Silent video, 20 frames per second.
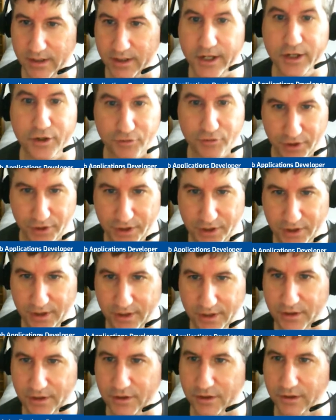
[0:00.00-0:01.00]
interests
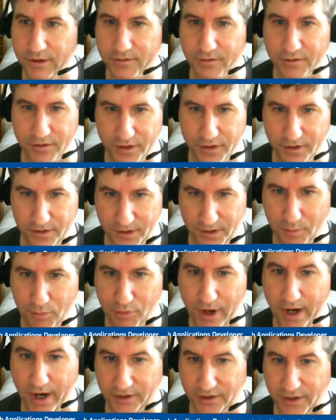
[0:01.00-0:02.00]
to deliver the
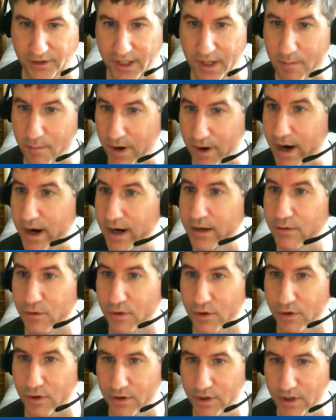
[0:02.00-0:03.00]
products that they buy
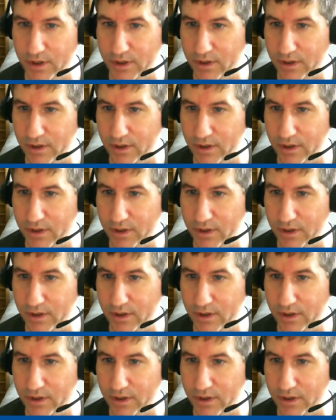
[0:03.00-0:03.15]
or